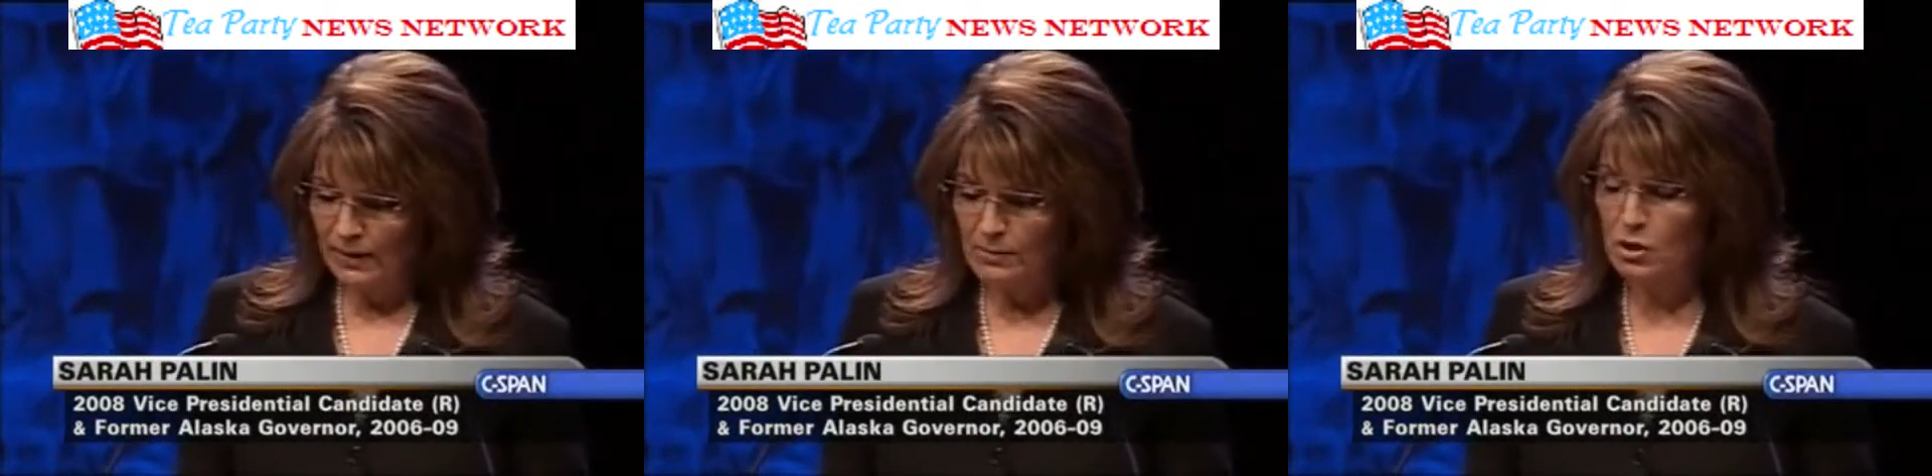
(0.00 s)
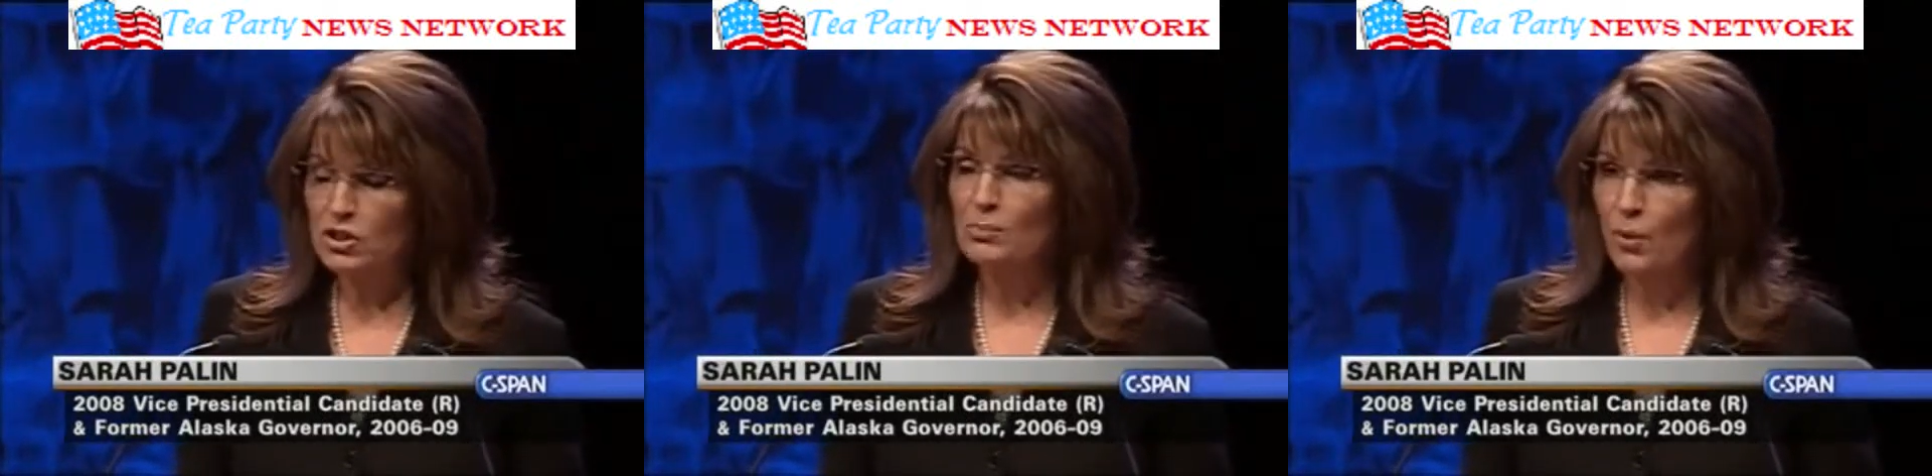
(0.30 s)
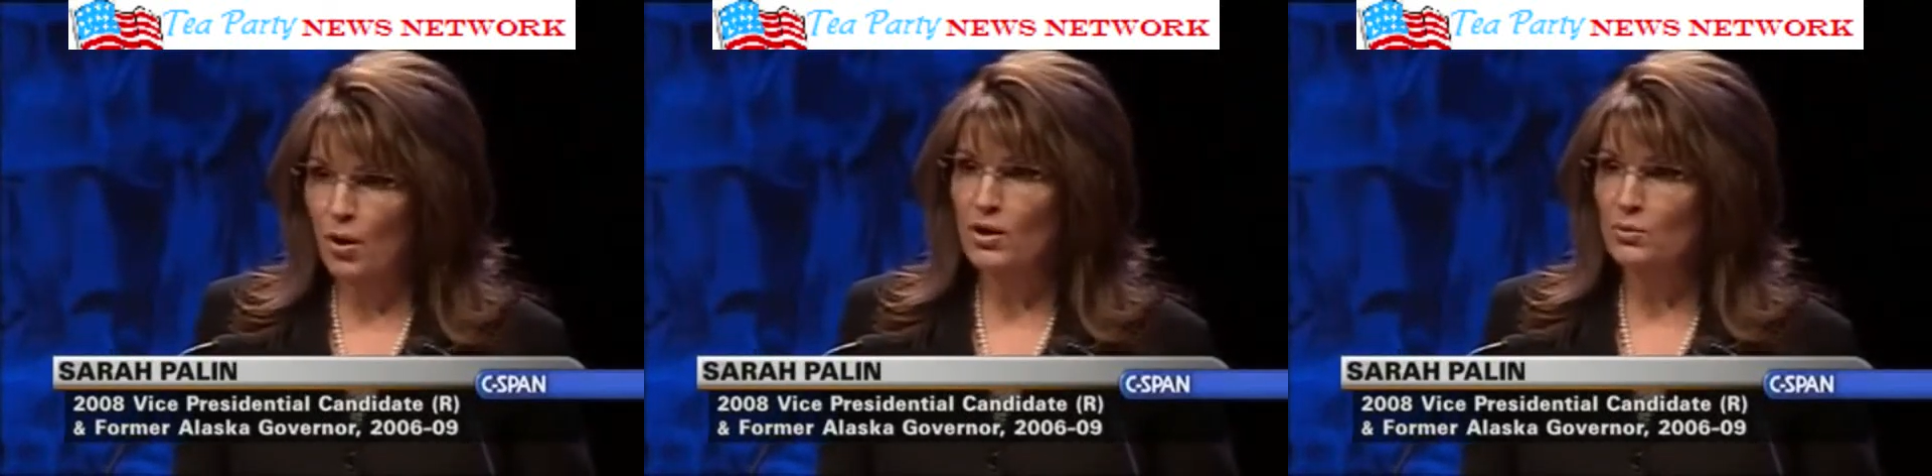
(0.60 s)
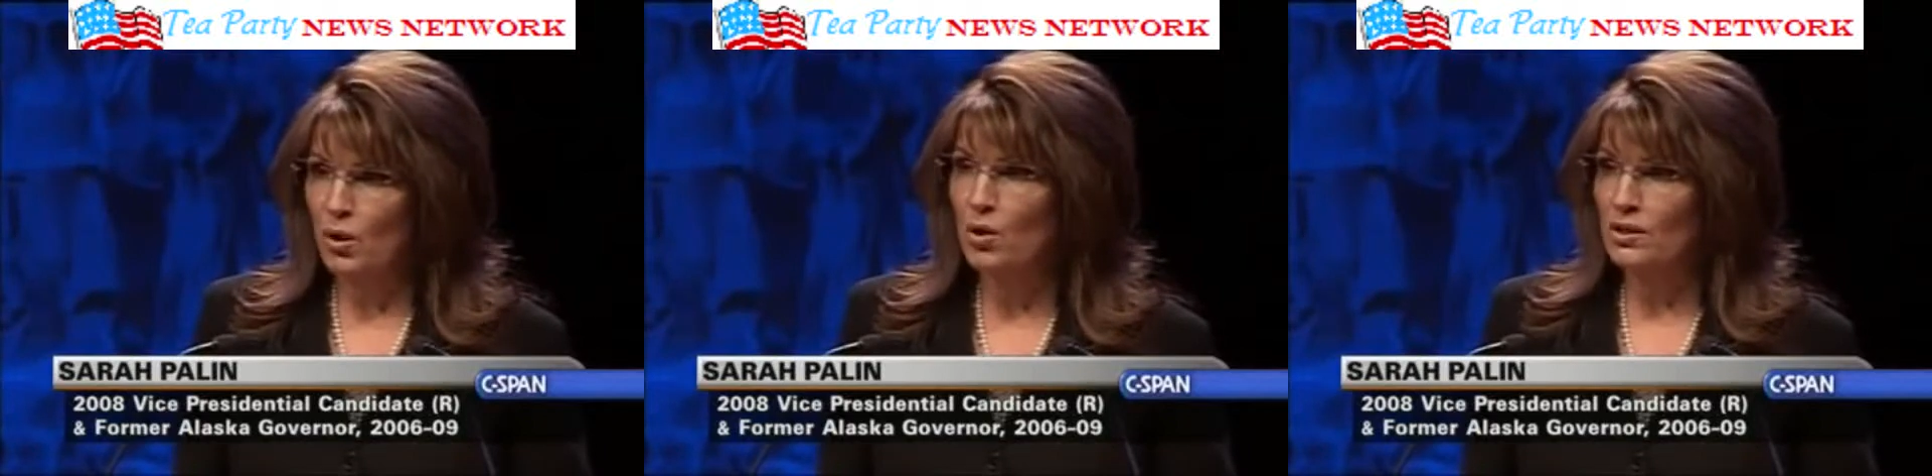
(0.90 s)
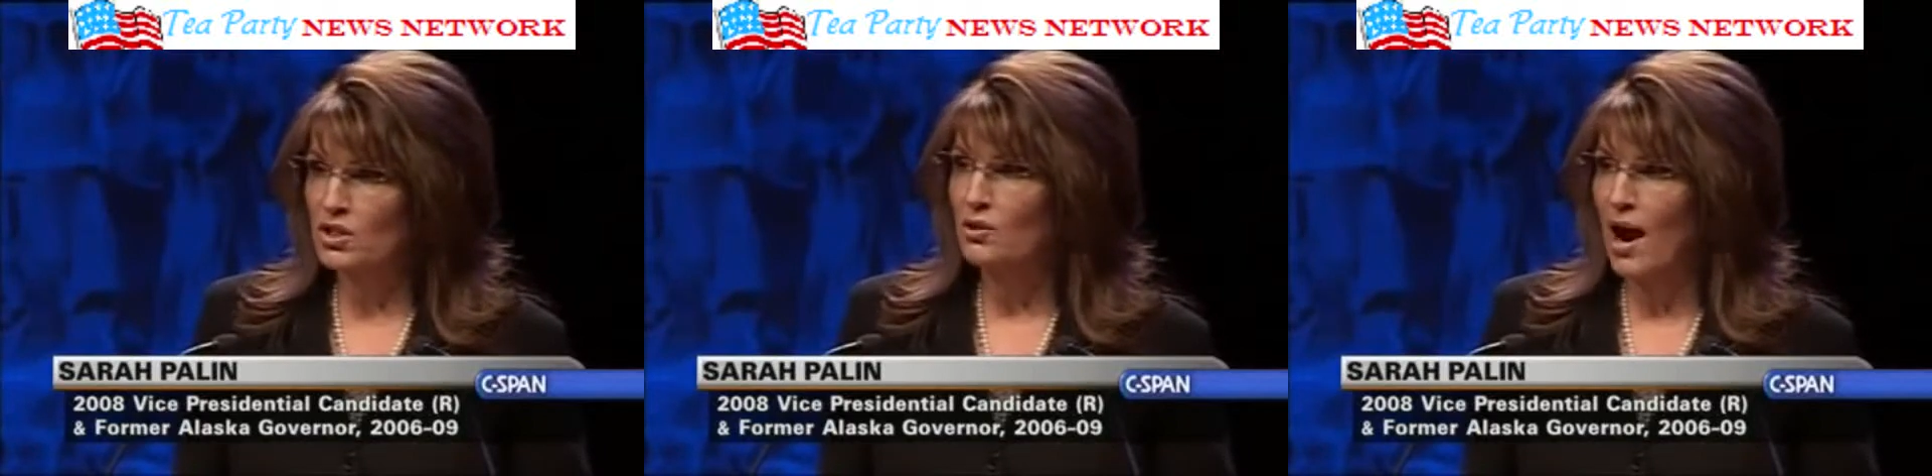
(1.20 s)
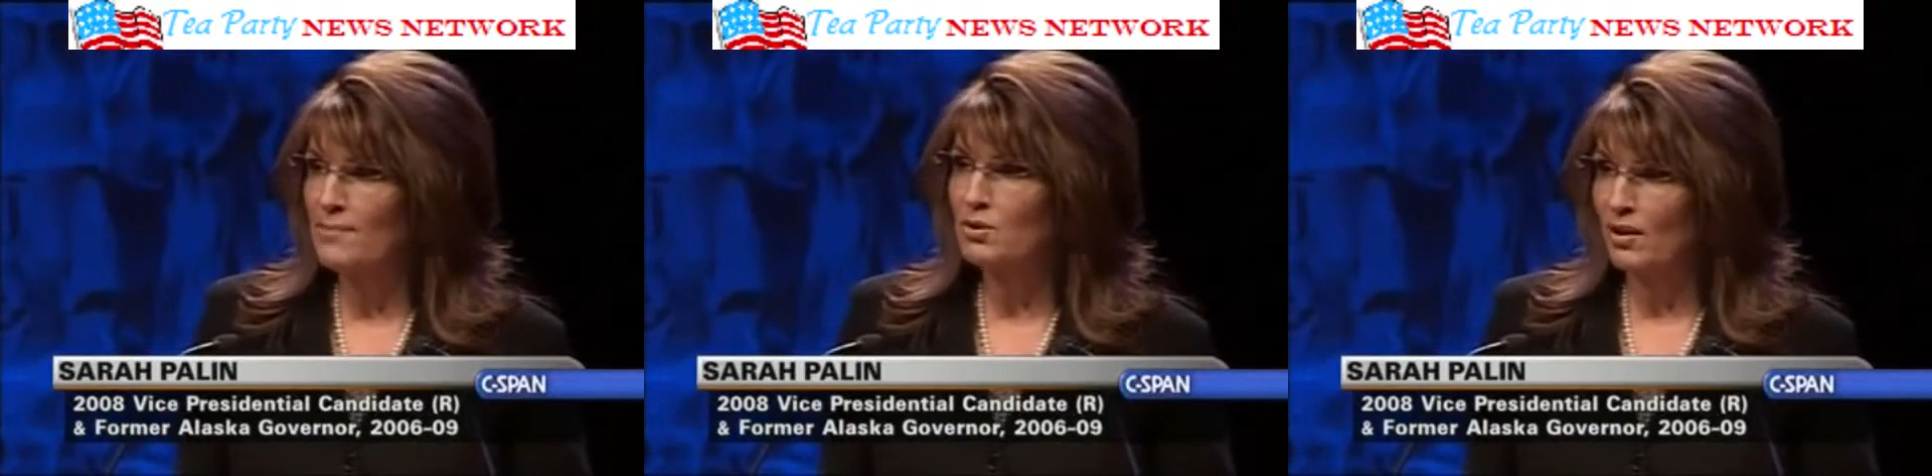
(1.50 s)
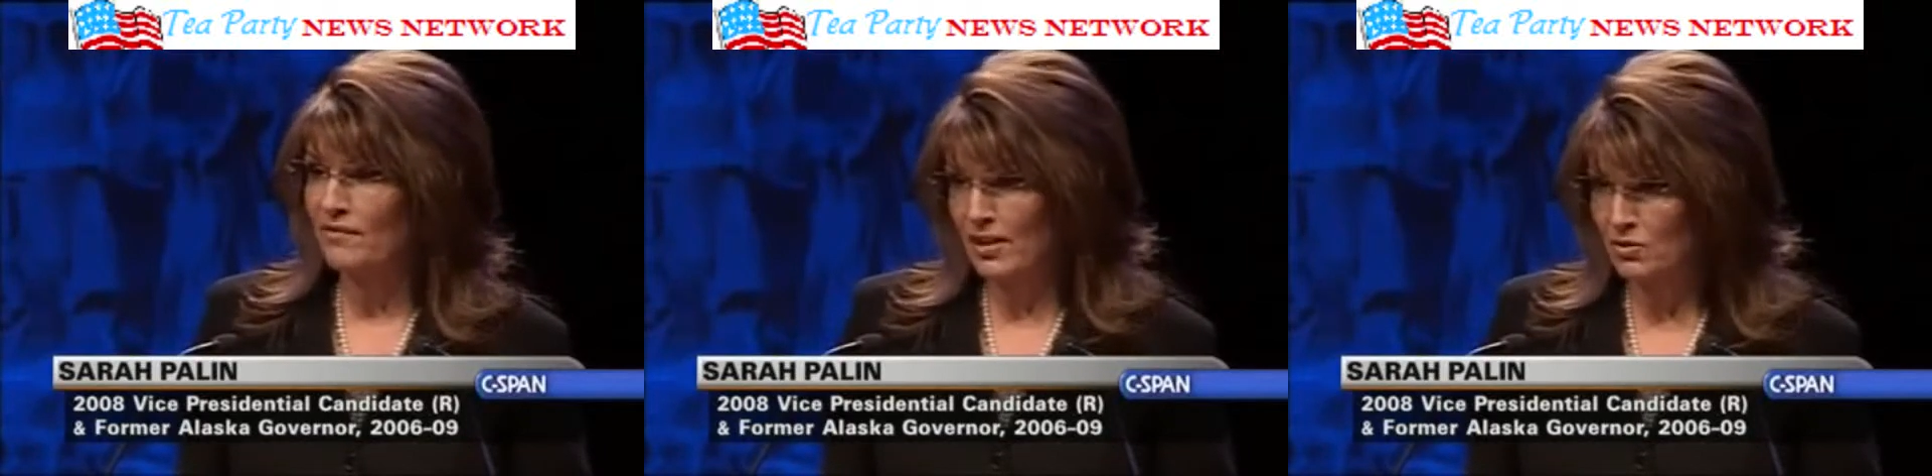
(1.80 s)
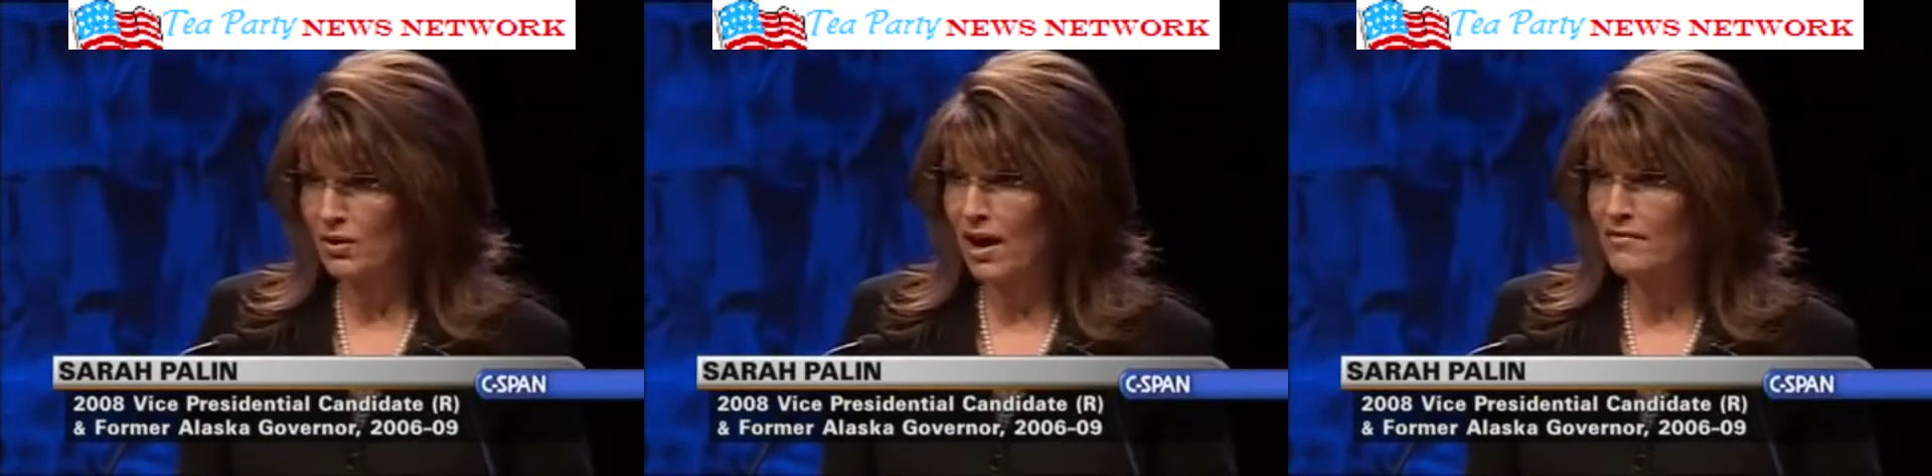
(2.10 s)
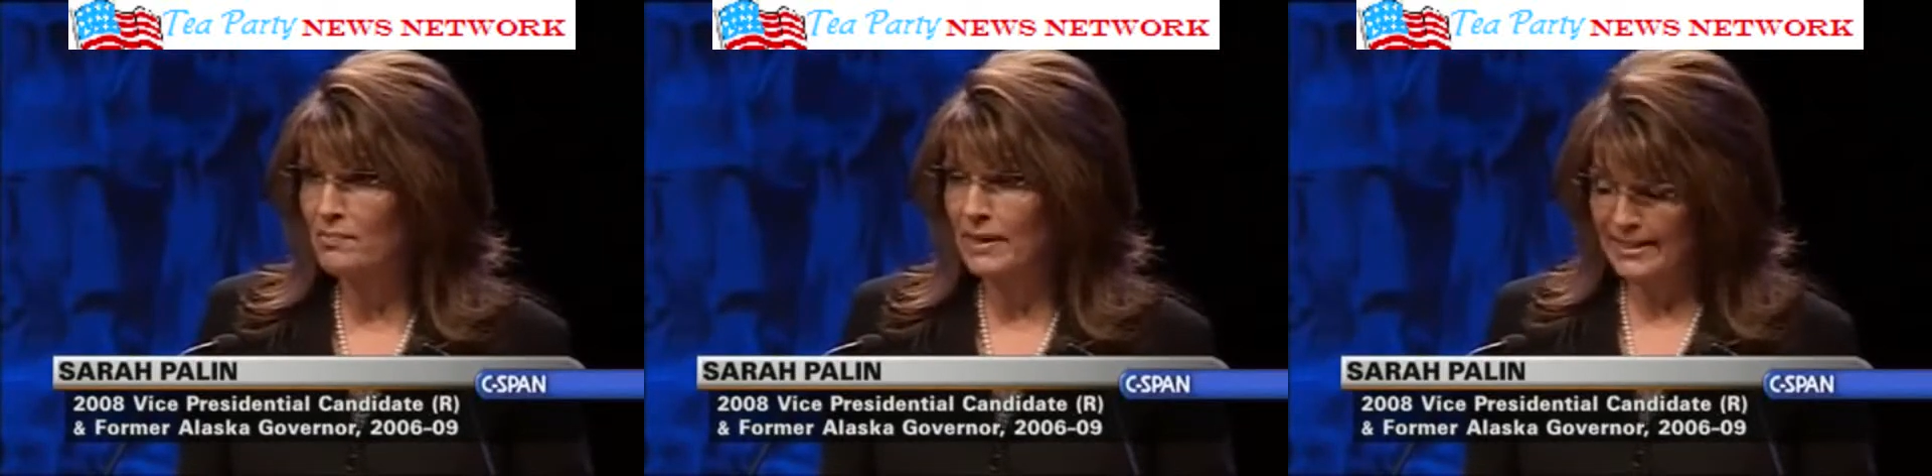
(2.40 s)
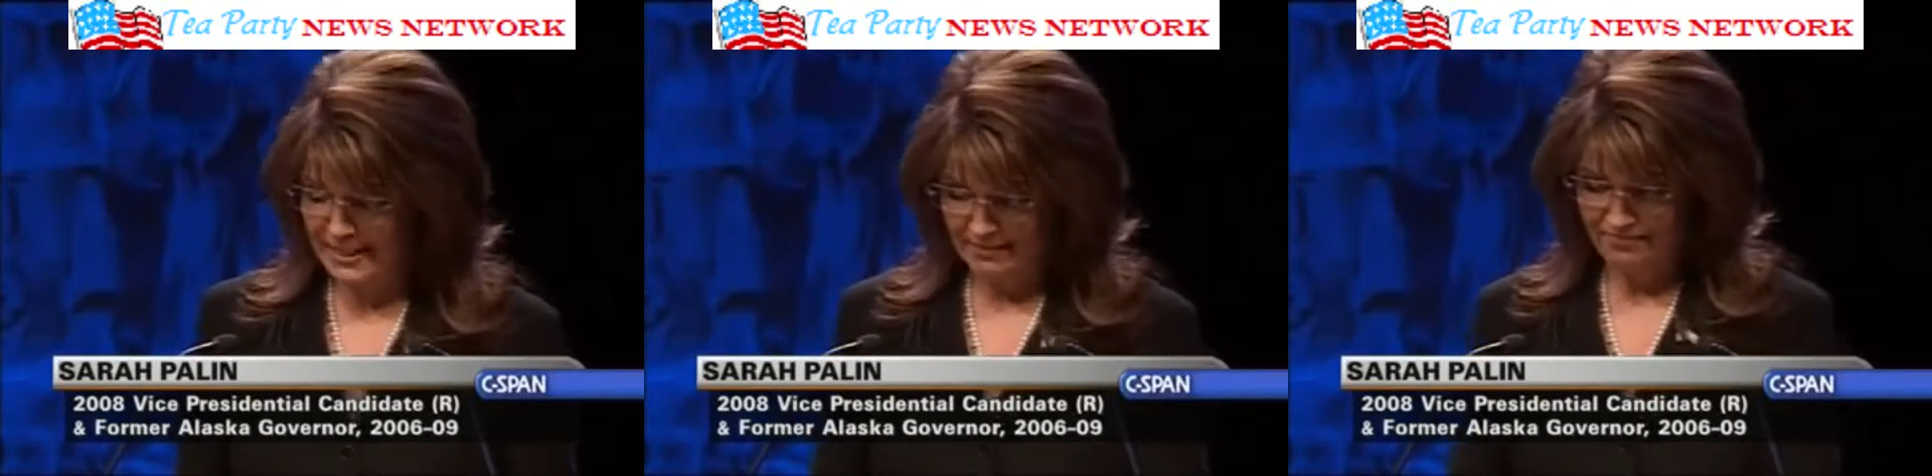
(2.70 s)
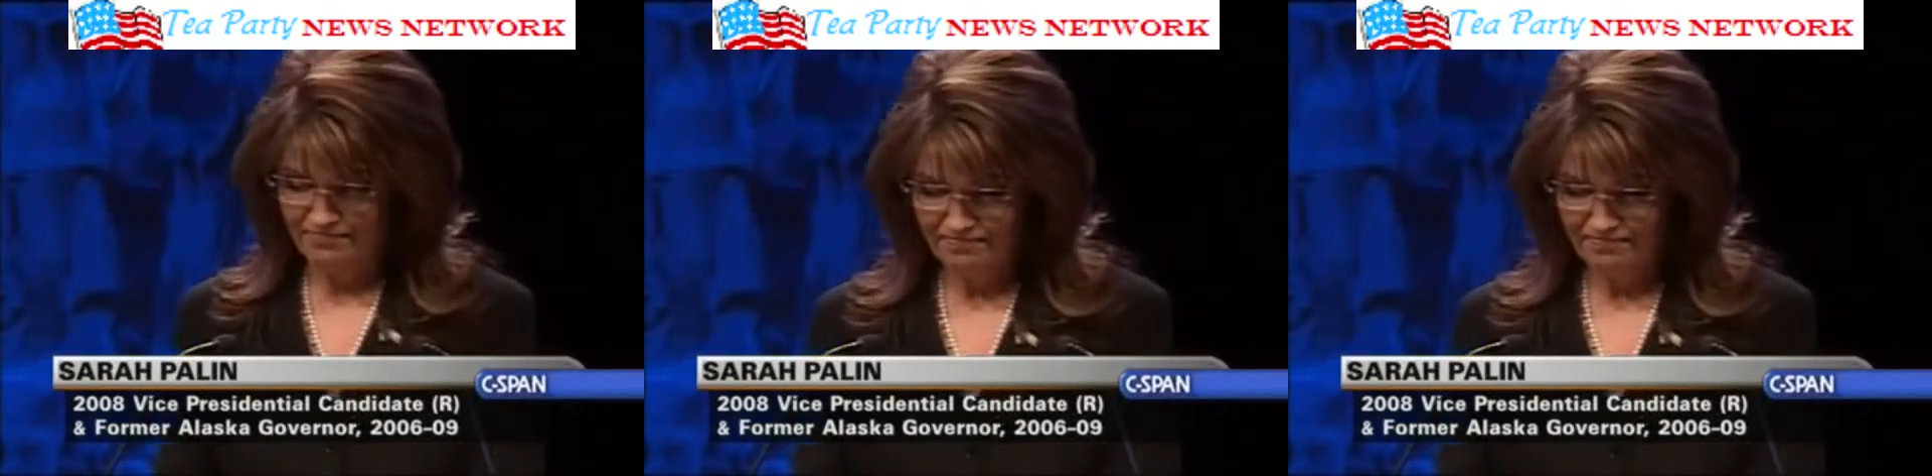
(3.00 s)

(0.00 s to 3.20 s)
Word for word: The most important role ascribed to our federal government,